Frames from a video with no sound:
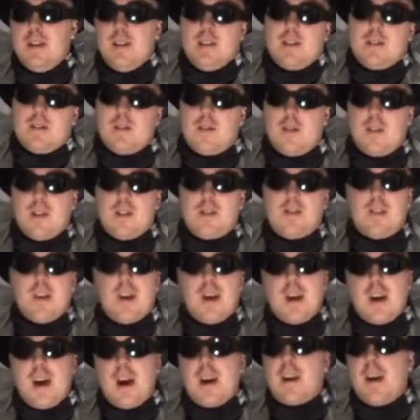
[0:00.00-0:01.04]
sorry to
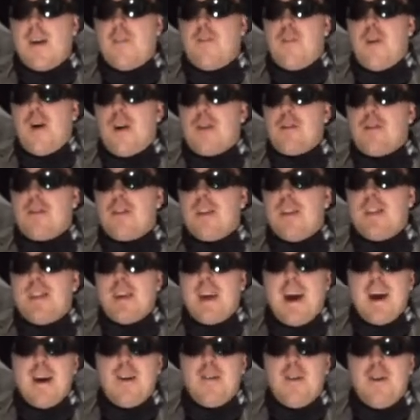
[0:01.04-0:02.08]
say. I got farther than
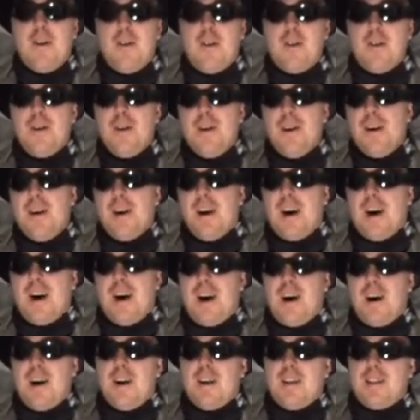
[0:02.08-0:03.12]
the
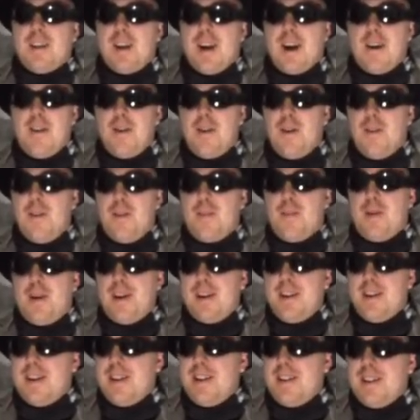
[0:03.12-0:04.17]
Arrow
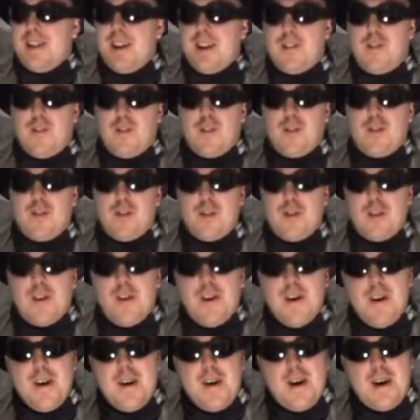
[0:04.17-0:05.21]
opinion, that's for sure.
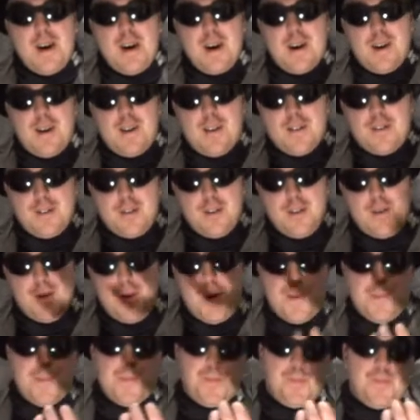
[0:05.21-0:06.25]
I
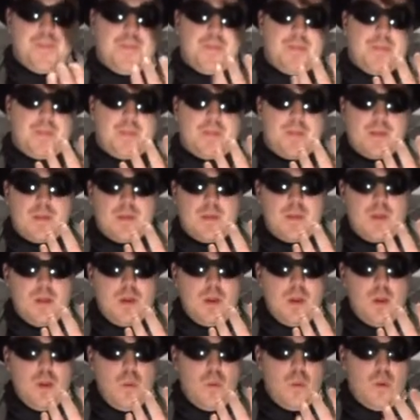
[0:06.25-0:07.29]
also,
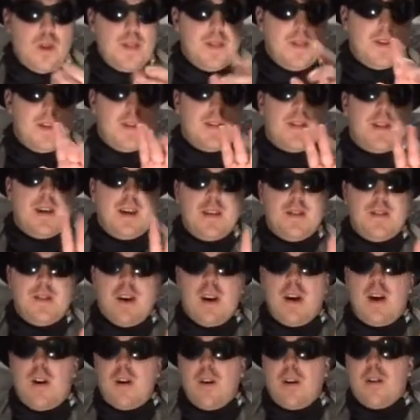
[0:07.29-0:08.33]
things
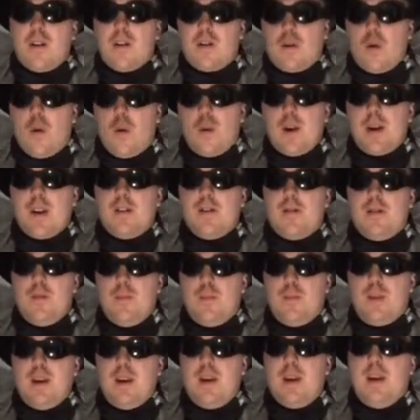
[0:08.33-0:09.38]
that are going to
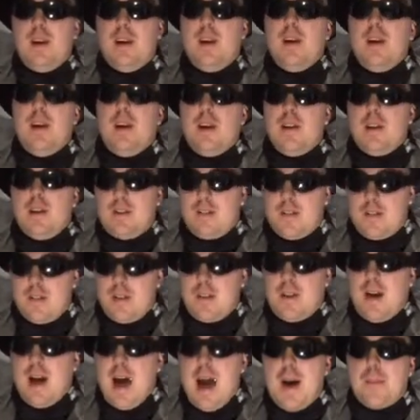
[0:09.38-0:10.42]
be
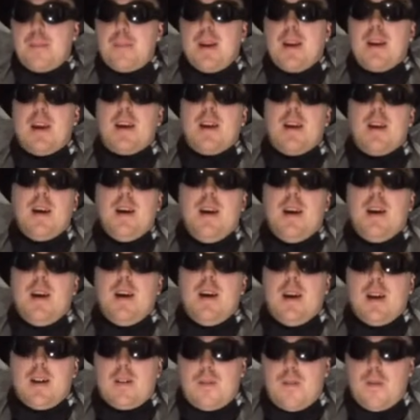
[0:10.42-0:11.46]
still happening,
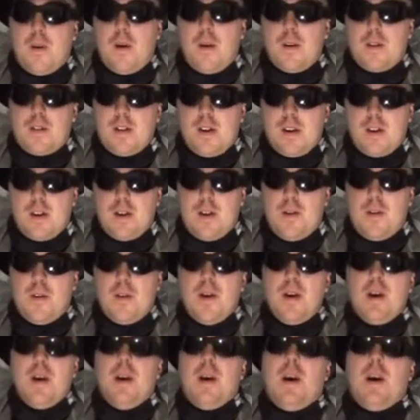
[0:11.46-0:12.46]
as far as I know,